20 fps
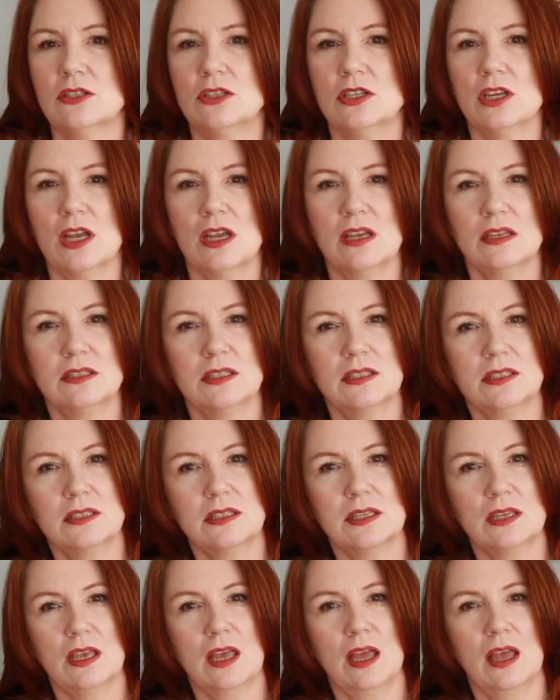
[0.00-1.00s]

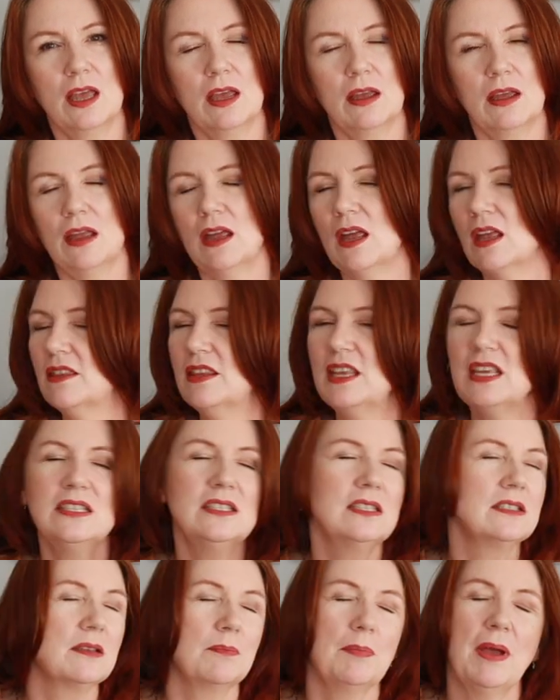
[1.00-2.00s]
just, and
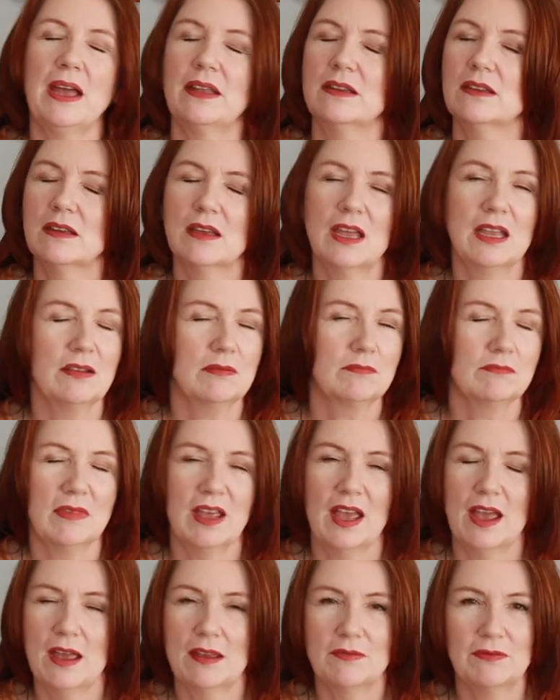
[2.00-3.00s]
this is a pattern I
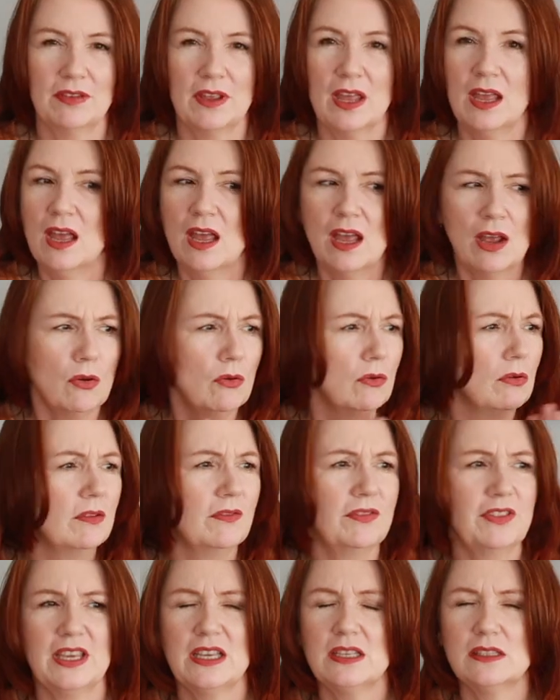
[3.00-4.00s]
have, all
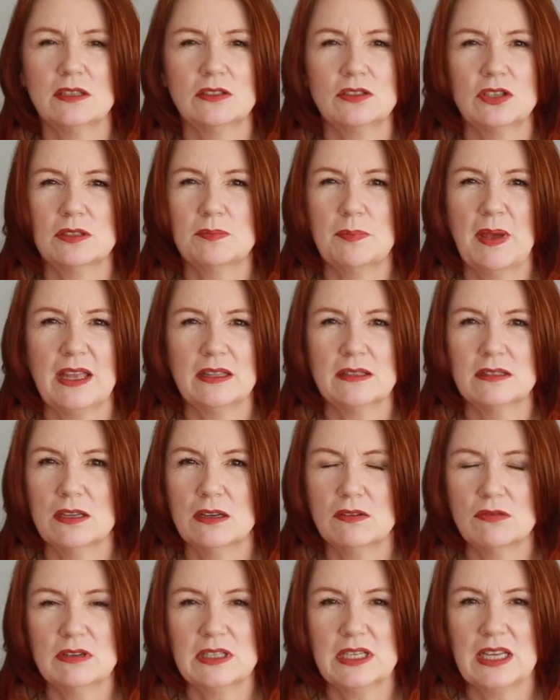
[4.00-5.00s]
of these are just patterns
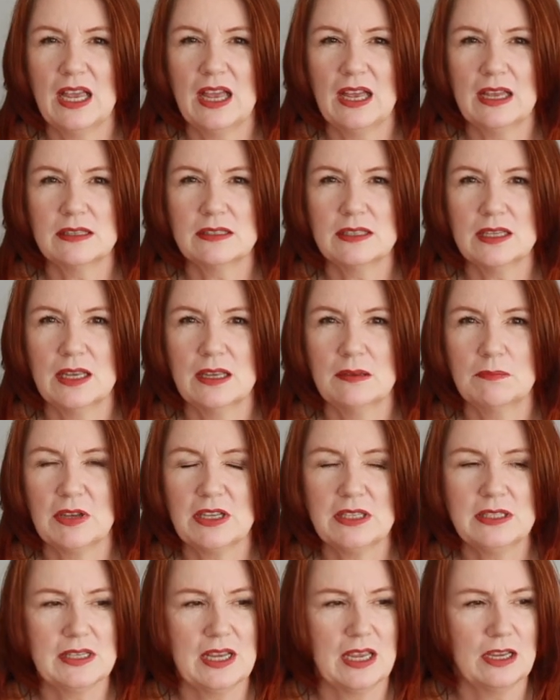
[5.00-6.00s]
I already had in my
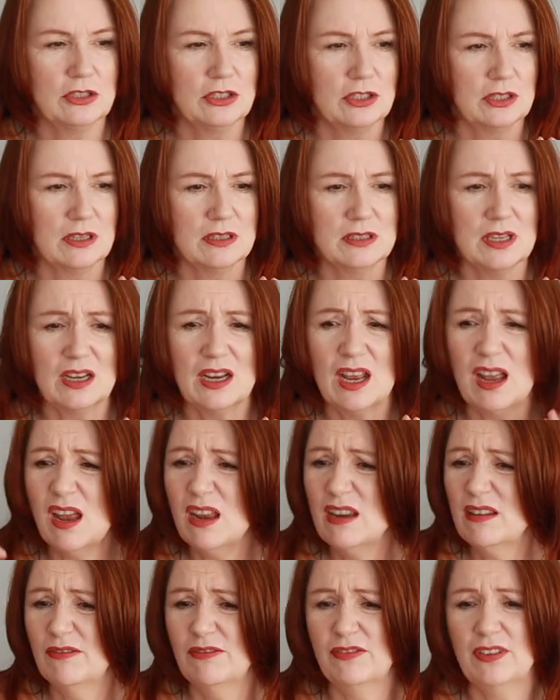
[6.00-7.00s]
stash, because I
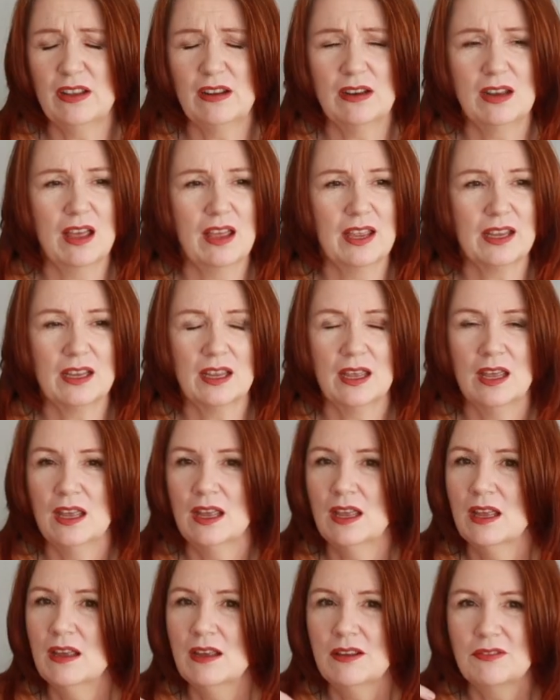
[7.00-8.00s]
kind of feel like
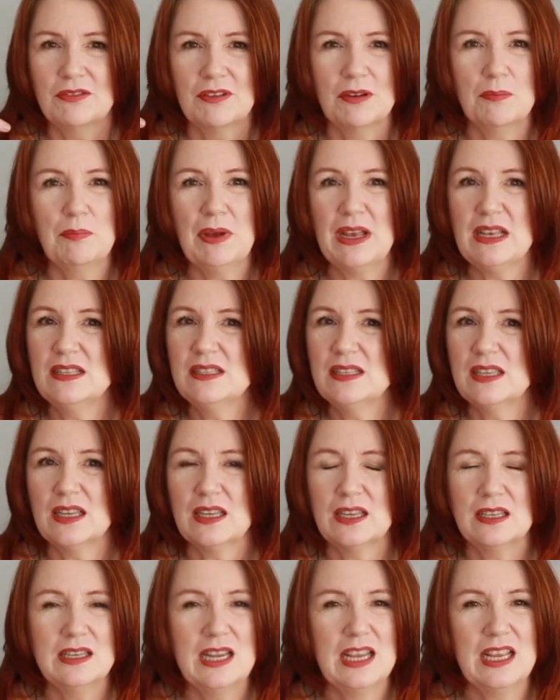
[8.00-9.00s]
for a
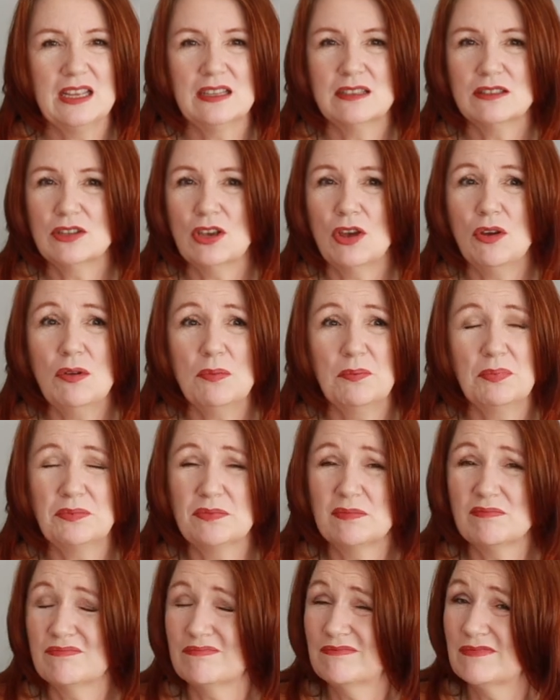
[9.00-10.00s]
basic knit top,
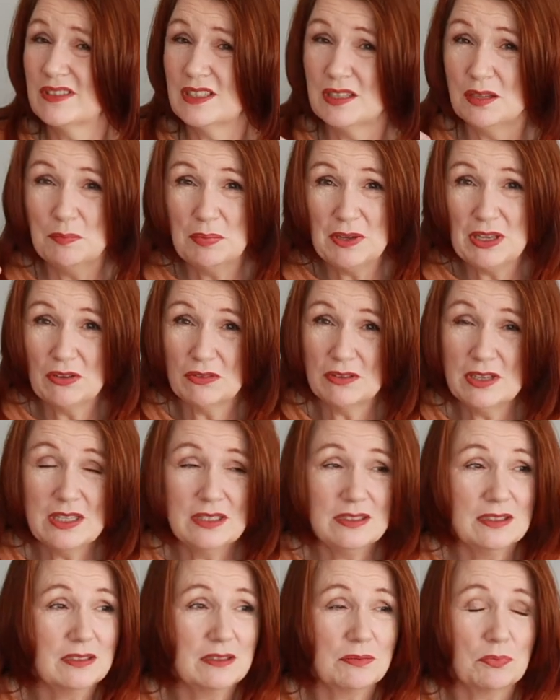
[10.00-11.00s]
to be
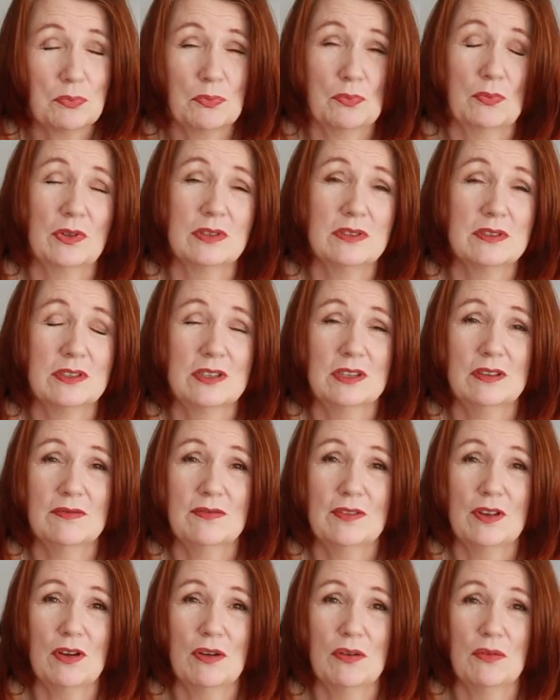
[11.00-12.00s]
honest, once
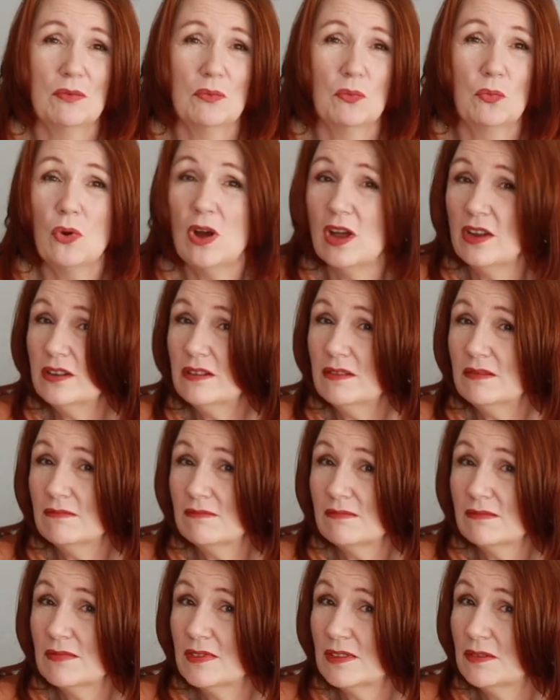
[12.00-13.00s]
you've got one,
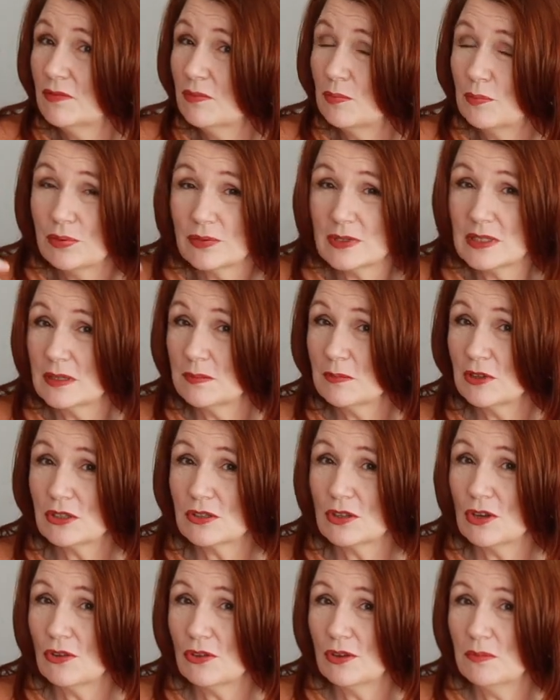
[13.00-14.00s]
you've pretty
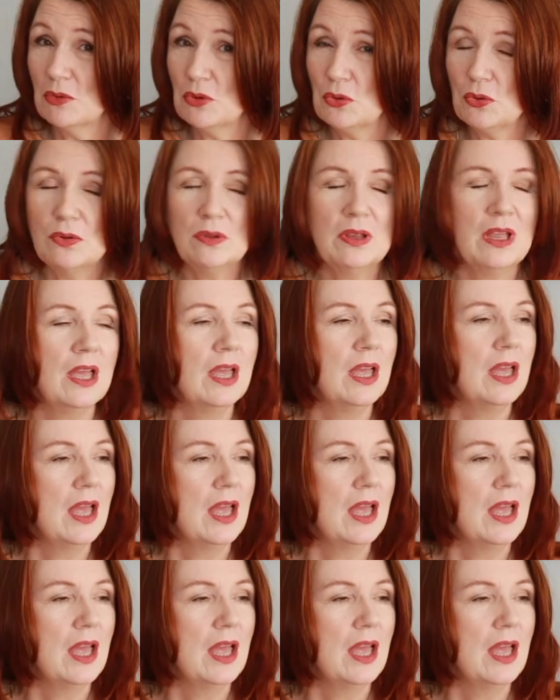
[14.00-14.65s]
much got them all.